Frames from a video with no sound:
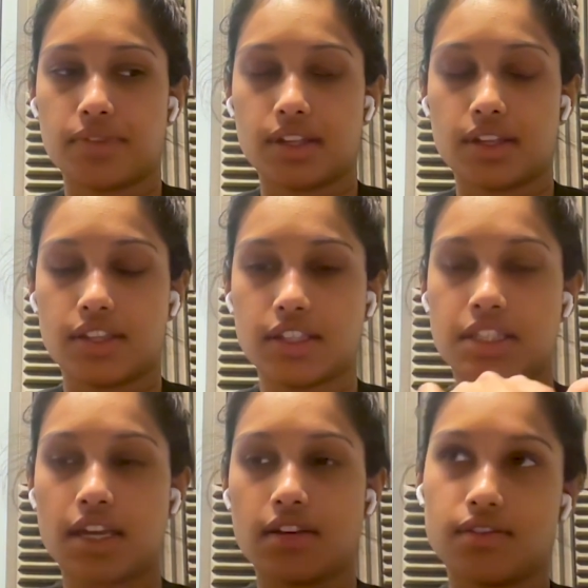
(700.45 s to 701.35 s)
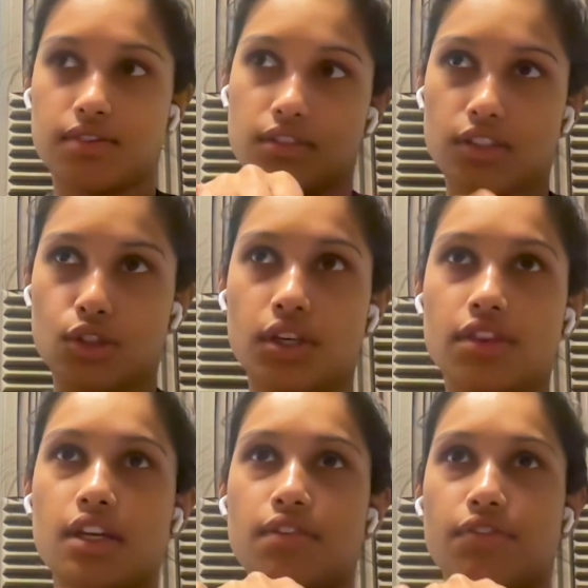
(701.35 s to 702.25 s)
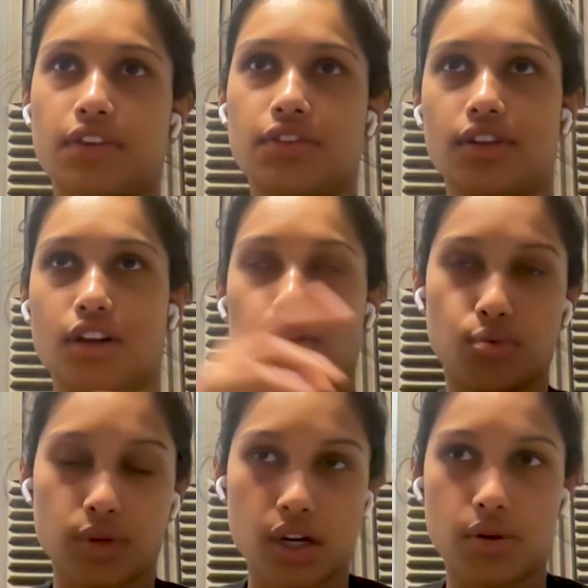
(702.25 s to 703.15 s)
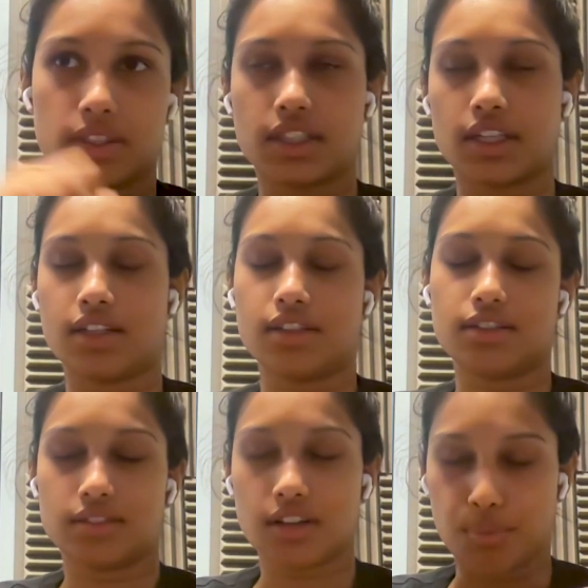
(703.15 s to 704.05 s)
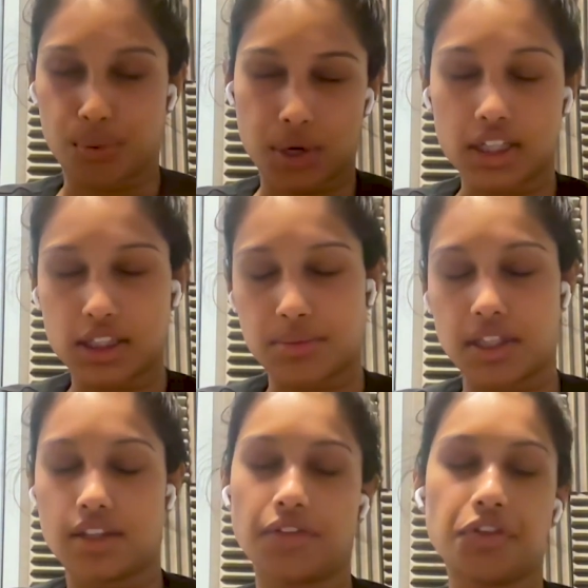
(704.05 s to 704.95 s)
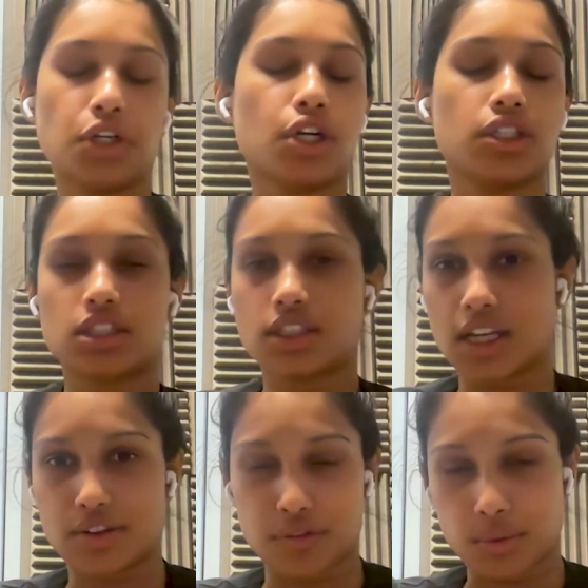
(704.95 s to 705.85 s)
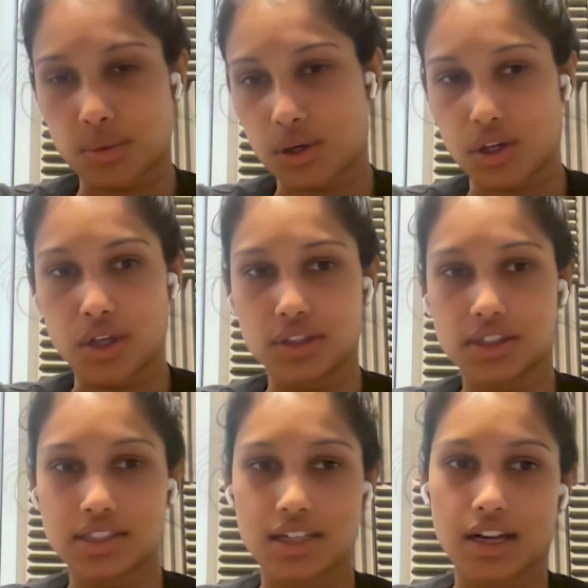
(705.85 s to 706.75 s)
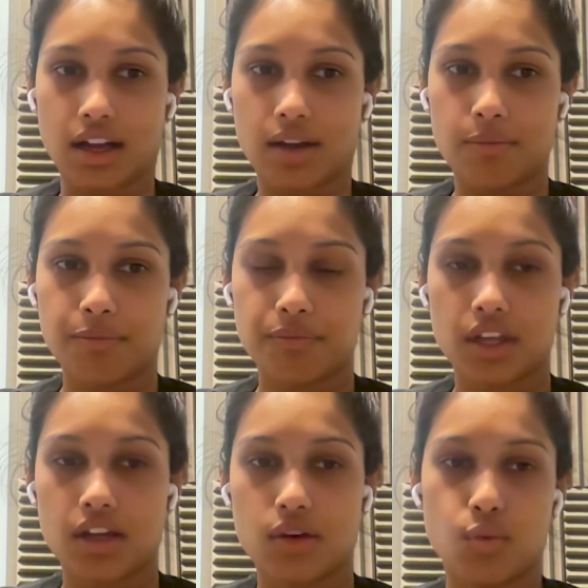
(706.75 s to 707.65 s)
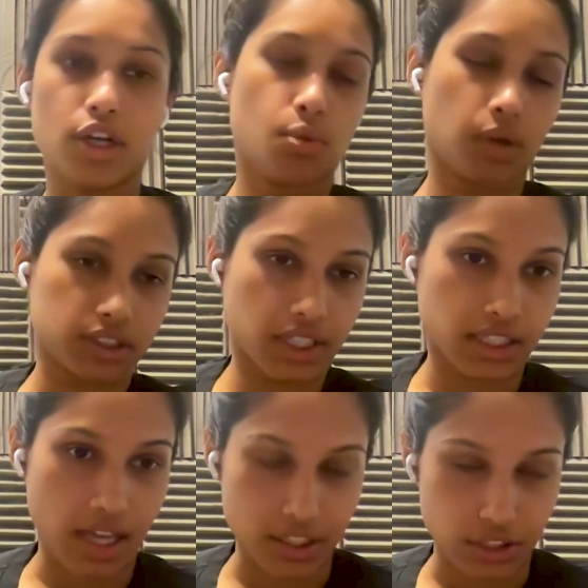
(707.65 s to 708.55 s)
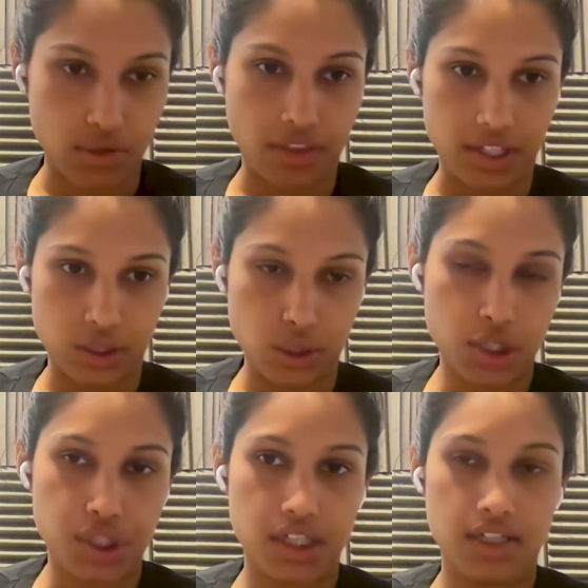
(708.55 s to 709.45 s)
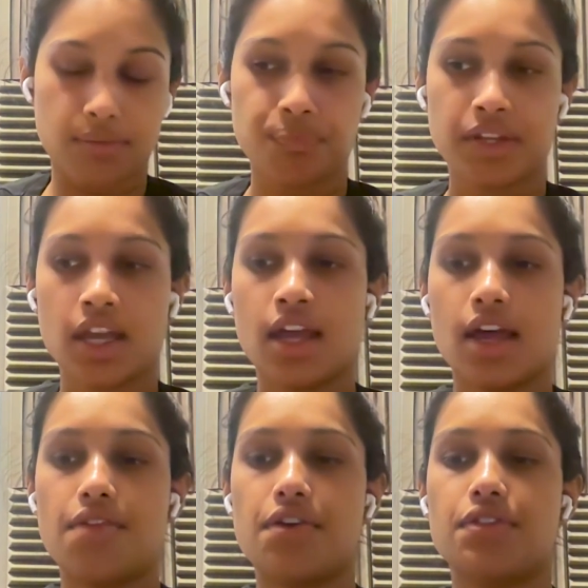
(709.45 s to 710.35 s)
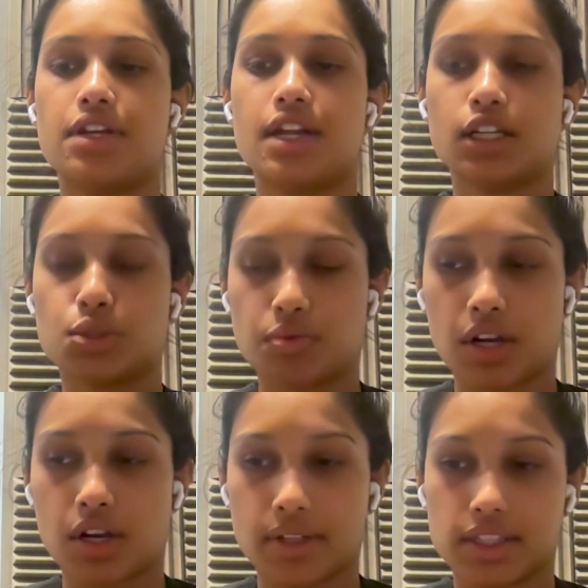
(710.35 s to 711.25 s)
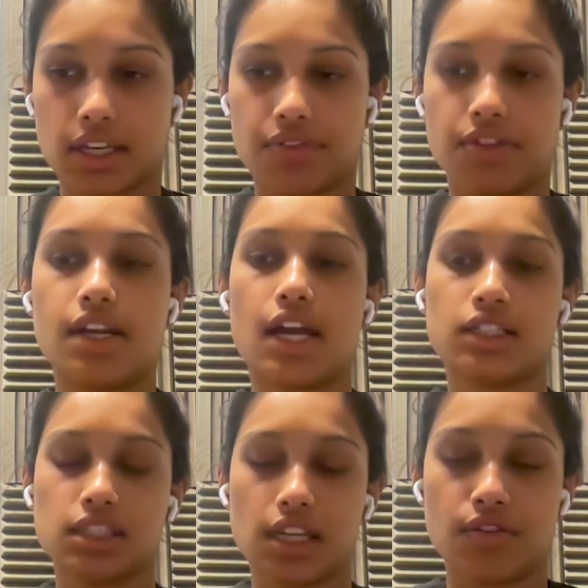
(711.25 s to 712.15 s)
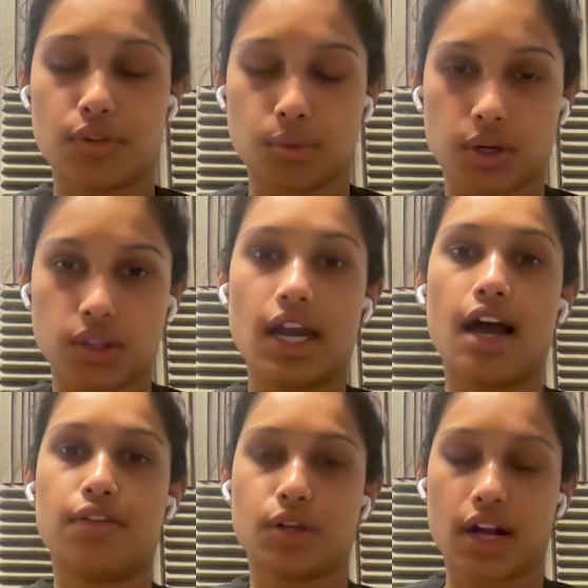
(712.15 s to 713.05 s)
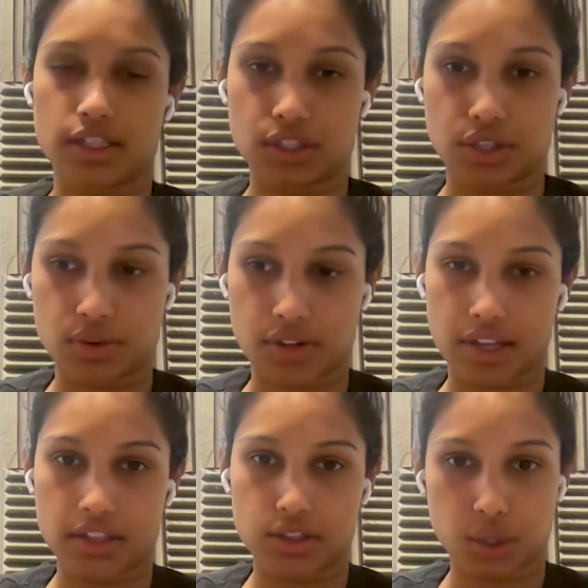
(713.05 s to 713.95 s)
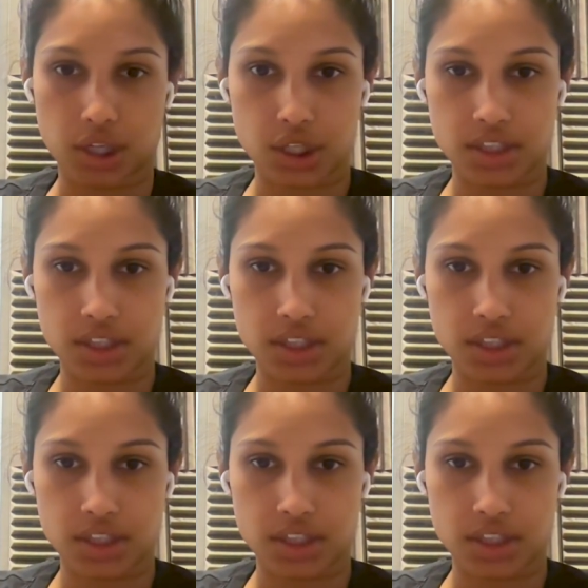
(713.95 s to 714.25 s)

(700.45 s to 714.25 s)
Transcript: the state, you can think of like a row as like approximately like the current state of the world when you want to execute that instruction. And then the next row is like the next state of the world after executing that instruction.